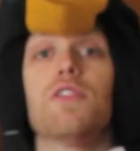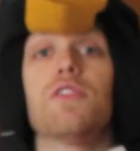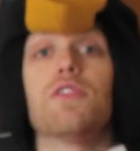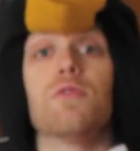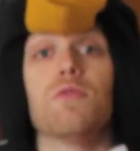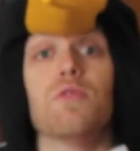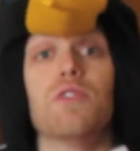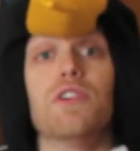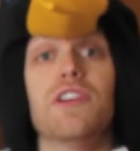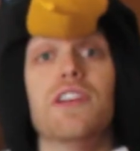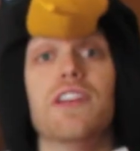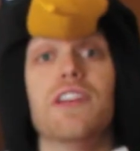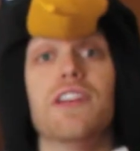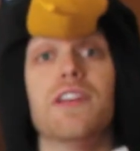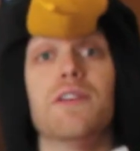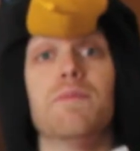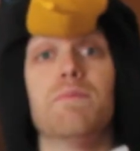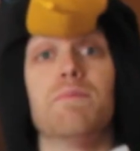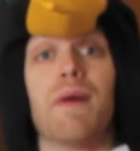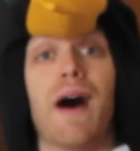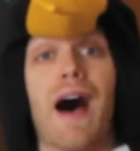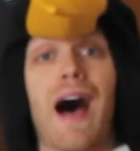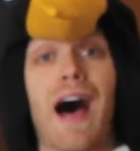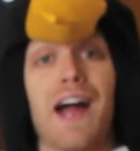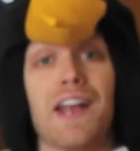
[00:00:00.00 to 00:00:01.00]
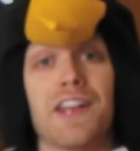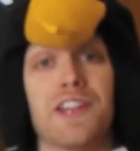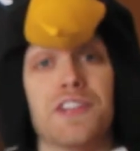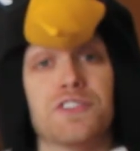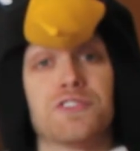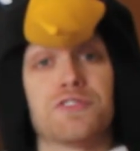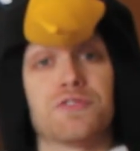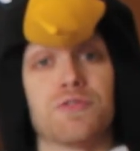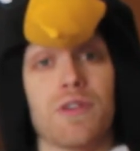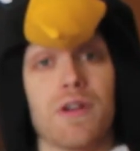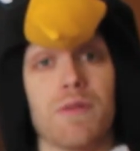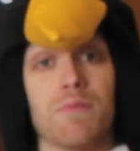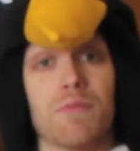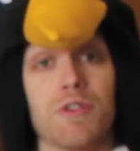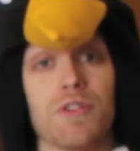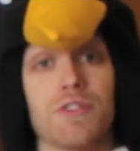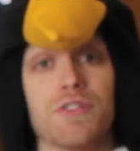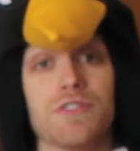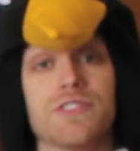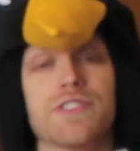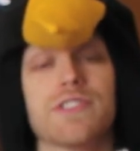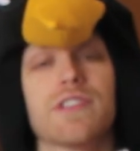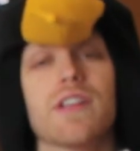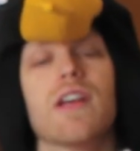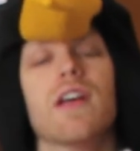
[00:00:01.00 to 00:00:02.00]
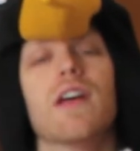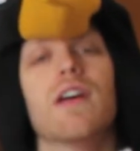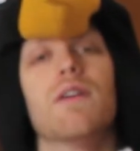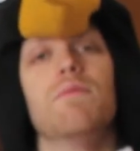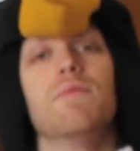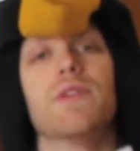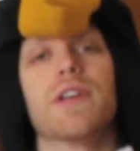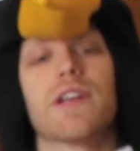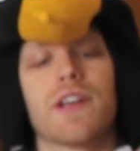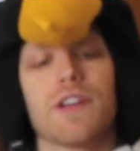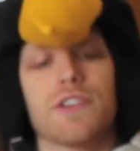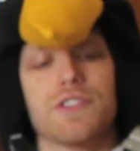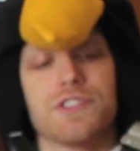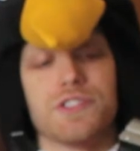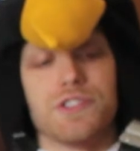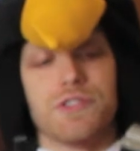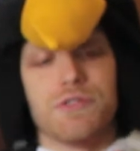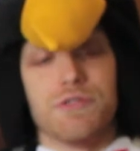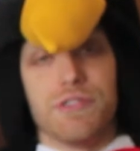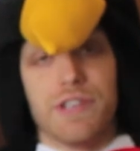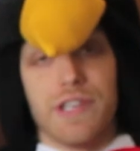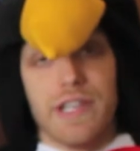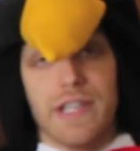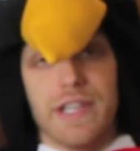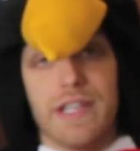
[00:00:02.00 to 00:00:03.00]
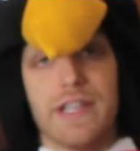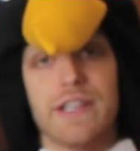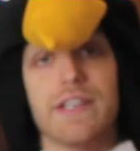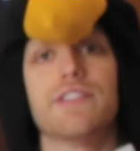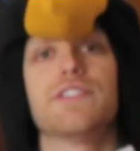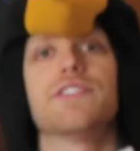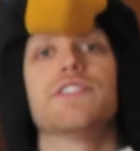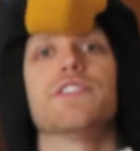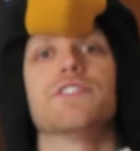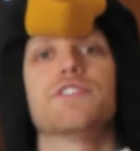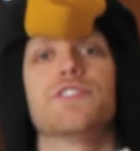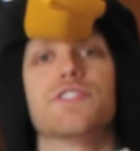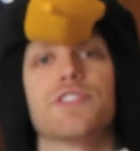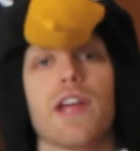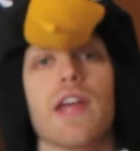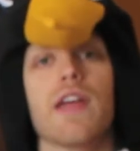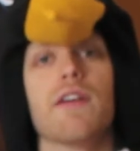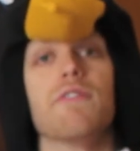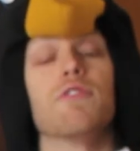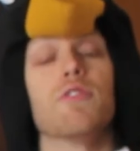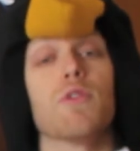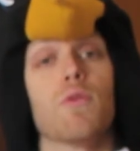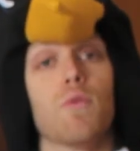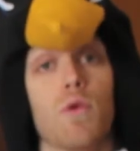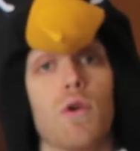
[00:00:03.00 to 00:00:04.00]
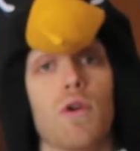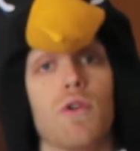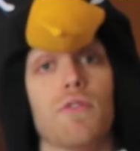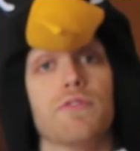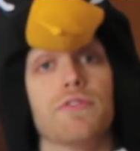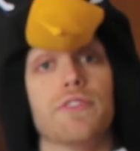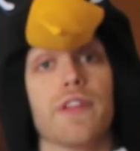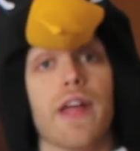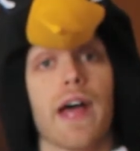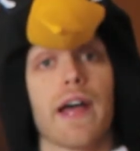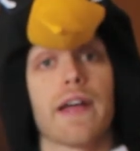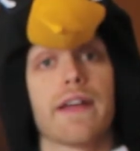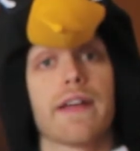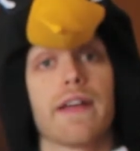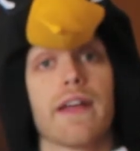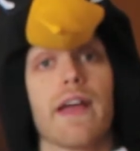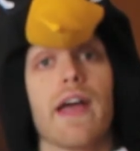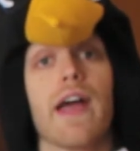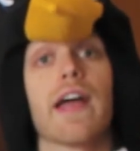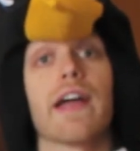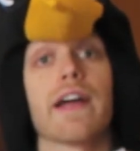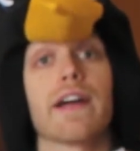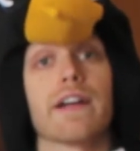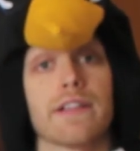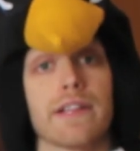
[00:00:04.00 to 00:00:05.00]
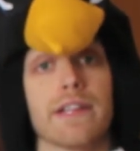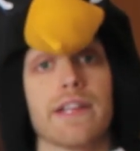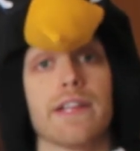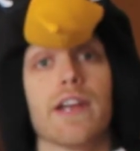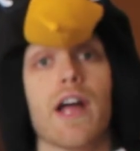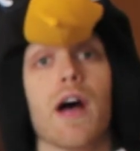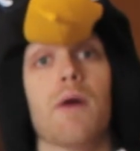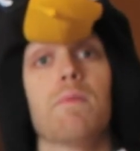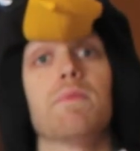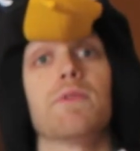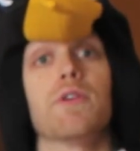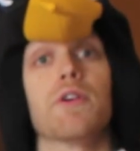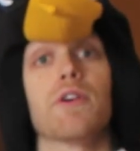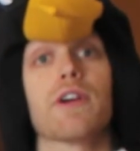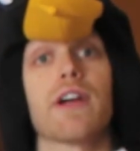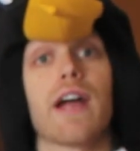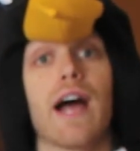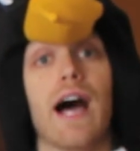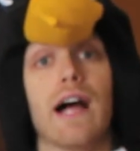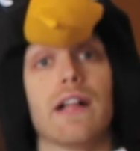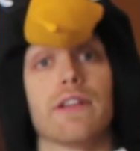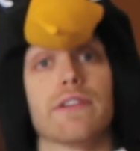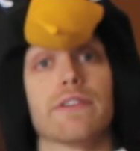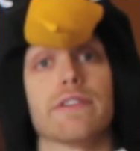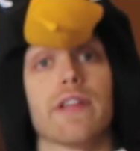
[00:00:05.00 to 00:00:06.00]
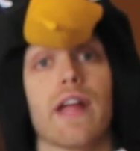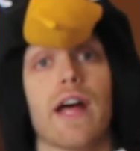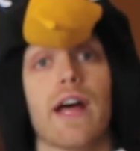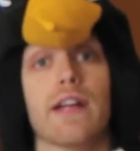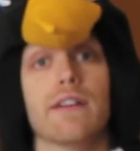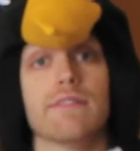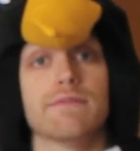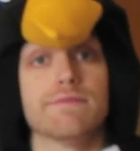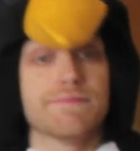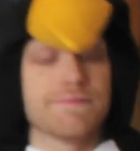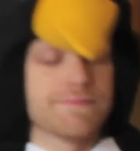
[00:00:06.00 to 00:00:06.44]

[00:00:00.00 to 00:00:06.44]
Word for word: Three body trimmers because you need to shave your wolf neck and clean up your collar line.